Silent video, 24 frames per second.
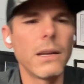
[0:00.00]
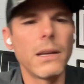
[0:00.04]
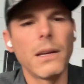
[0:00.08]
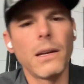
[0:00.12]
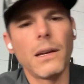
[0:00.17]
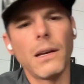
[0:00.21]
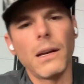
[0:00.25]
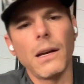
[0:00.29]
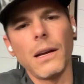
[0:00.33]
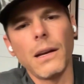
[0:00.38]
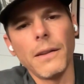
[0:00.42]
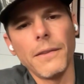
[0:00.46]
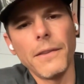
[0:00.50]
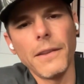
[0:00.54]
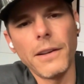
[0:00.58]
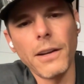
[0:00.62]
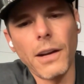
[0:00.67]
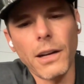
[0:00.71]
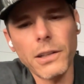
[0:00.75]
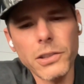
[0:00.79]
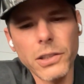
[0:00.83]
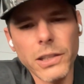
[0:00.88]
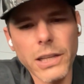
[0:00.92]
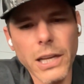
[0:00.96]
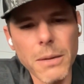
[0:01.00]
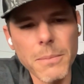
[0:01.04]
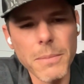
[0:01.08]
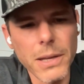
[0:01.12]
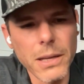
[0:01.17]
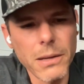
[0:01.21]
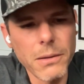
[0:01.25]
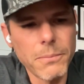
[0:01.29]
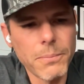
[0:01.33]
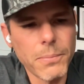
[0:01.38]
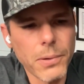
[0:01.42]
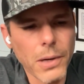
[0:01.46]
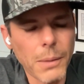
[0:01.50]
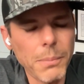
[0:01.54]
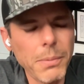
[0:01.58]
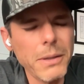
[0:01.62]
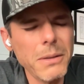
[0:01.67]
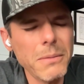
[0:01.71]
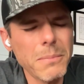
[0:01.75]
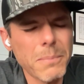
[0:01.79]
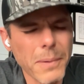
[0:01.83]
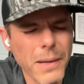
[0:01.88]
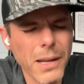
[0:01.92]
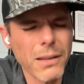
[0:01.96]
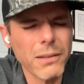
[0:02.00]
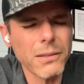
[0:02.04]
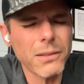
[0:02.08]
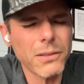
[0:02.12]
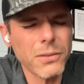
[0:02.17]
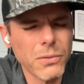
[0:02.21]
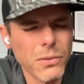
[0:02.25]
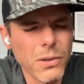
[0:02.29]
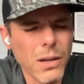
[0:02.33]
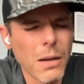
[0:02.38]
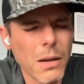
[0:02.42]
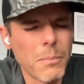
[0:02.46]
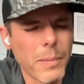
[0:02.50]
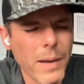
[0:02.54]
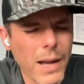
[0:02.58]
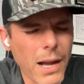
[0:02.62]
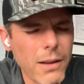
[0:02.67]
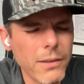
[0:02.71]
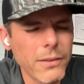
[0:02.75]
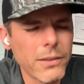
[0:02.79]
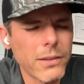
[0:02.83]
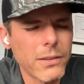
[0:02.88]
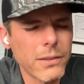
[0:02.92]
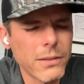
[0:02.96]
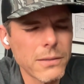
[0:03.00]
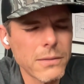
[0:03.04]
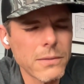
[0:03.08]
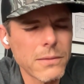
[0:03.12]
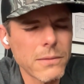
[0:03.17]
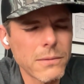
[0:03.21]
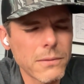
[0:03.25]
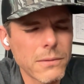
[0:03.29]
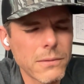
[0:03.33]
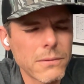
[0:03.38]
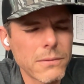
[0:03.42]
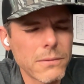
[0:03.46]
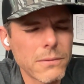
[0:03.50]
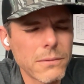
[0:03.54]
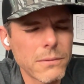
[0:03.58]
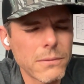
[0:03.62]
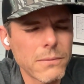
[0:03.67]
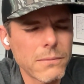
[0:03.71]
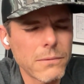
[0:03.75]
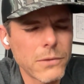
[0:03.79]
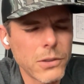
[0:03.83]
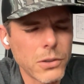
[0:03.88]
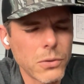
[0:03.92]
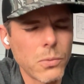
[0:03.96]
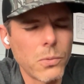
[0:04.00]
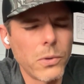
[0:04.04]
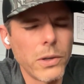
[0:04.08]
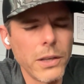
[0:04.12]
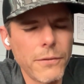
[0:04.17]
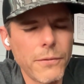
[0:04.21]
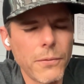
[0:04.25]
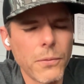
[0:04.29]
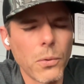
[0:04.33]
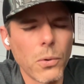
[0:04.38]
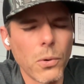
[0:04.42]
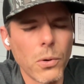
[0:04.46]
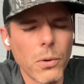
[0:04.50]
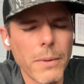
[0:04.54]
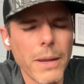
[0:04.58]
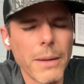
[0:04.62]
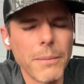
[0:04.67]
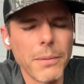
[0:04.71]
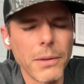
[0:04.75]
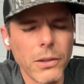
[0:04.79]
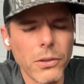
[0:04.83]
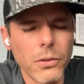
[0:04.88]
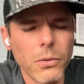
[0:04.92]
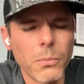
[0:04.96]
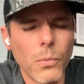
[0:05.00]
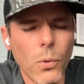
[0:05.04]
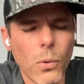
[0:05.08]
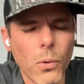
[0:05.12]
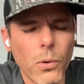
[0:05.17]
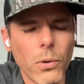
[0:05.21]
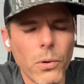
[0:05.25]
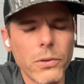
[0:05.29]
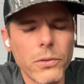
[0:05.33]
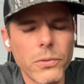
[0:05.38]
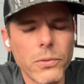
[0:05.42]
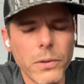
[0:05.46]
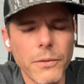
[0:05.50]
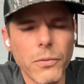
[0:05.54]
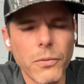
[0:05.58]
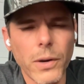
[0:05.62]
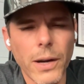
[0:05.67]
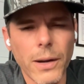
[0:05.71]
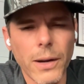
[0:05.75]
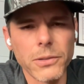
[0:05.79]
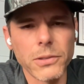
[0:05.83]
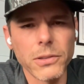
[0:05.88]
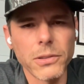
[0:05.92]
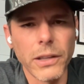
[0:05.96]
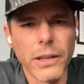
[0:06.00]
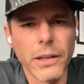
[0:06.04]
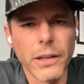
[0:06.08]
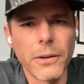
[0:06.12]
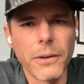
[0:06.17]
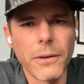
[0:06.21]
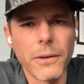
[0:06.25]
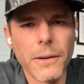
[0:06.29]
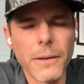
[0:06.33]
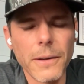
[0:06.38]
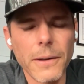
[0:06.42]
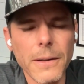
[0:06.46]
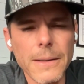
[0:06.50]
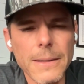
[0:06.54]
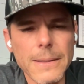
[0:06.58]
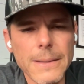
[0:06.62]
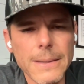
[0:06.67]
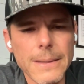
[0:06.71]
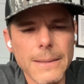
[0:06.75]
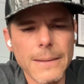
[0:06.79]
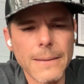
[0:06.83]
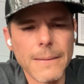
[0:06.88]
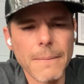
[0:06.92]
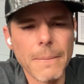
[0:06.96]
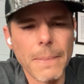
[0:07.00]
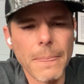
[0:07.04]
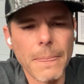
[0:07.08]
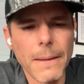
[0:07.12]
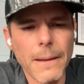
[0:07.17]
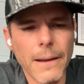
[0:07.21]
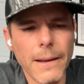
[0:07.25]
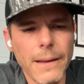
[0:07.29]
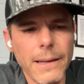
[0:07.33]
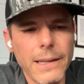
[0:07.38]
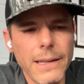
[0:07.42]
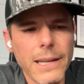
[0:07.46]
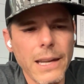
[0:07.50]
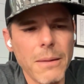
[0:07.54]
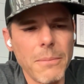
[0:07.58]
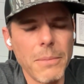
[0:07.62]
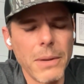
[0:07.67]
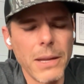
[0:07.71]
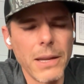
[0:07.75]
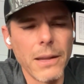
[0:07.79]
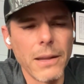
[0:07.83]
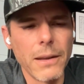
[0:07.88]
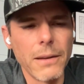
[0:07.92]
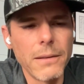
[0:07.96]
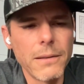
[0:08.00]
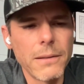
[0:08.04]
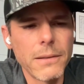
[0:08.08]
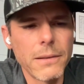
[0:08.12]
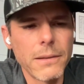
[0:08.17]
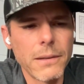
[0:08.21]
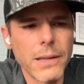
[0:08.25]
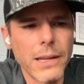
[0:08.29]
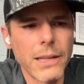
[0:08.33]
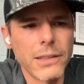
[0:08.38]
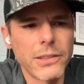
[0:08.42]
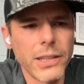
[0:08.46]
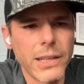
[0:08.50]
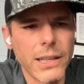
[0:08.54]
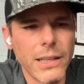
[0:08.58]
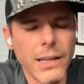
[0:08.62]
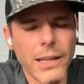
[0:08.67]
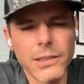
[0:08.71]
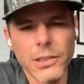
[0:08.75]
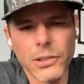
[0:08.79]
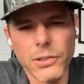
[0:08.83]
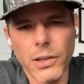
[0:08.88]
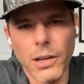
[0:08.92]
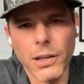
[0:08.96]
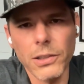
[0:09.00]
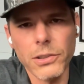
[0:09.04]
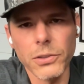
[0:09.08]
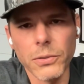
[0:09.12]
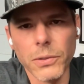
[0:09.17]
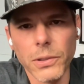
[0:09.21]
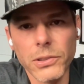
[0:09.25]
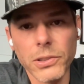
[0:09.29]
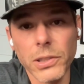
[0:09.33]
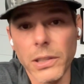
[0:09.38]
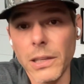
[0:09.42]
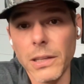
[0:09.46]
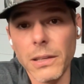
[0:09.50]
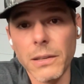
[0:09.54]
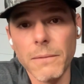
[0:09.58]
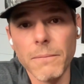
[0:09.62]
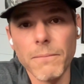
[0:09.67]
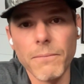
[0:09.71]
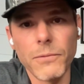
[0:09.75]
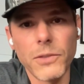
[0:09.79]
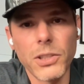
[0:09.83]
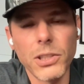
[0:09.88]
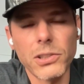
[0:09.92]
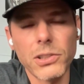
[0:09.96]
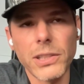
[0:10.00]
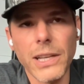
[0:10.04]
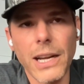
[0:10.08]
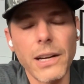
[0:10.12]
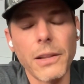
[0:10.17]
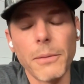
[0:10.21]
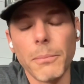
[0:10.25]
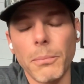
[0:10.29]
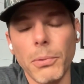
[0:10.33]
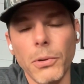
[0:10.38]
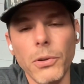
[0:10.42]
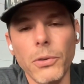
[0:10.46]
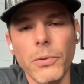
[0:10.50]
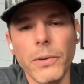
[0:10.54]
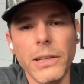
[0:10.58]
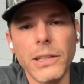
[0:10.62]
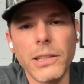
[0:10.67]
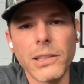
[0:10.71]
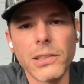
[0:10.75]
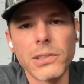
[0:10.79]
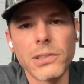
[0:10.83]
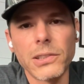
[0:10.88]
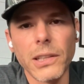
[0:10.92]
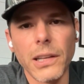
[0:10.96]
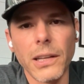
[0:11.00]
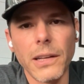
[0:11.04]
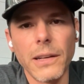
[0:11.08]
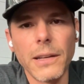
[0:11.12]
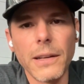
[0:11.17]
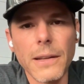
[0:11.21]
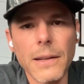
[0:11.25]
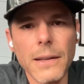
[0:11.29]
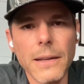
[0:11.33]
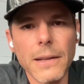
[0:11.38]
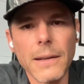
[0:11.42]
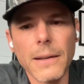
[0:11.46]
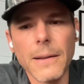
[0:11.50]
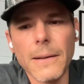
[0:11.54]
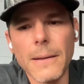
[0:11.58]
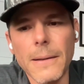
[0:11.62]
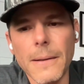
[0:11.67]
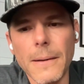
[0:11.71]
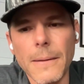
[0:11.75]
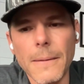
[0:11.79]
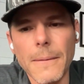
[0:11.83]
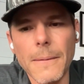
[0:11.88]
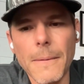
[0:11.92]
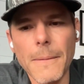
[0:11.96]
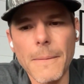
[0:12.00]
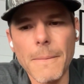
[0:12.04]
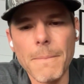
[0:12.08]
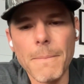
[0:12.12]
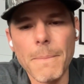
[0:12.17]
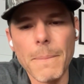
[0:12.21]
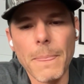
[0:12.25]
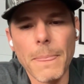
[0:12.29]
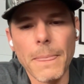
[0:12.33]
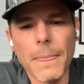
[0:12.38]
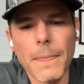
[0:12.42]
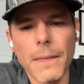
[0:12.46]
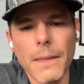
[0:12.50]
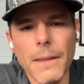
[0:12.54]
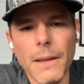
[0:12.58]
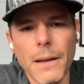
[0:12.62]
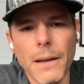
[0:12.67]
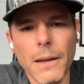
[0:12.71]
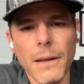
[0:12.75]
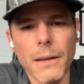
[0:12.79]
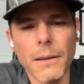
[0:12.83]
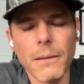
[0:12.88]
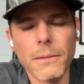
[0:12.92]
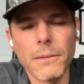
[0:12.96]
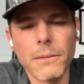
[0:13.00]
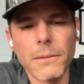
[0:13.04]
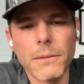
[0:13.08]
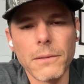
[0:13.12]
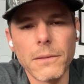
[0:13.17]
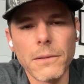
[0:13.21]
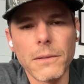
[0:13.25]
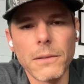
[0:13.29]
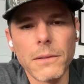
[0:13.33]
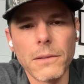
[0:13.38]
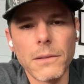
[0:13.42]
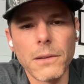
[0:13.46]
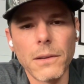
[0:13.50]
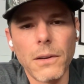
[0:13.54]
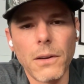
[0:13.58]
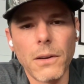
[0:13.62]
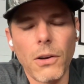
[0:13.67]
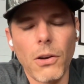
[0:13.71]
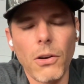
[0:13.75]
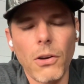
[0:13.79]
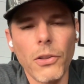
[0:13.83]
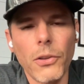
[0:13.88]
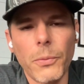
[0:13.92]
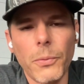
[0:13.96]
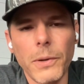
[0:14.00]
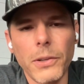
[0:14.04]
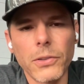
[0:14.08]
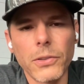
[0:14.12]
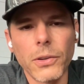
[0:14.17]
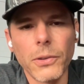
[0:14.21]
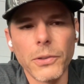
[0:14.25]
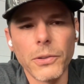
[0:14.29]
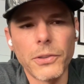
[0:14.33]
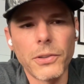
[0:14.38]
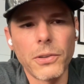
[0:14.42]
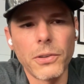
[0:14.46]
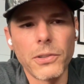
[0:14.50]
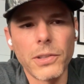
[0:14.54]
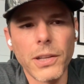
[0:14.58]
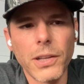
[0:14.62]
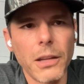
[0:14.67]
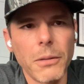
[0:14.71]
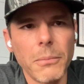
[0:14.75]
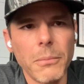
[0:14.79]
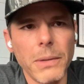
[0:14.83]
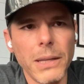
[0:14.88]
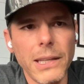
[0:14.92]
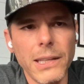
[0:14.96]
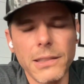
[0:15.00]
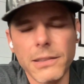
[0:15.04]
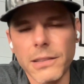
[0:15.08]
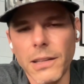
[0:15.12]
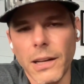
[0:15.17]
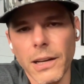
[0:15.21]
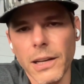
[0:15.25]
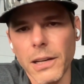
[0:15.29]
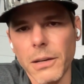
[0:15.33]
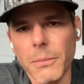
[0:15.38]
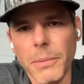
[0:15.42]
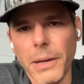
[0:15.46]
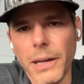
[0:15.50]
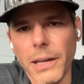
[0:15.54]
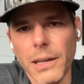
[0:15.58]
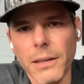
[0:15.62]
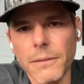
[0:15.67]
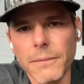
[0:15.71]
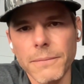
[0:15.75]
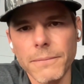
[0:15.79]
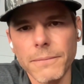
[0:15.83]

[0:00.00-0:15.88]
the doctor came in probably about 24, maybe a little more, 24 hours later. He came in and said he'd like to talk to us. And just out of the blue, he just said, all the results are telling me he's not going to make it.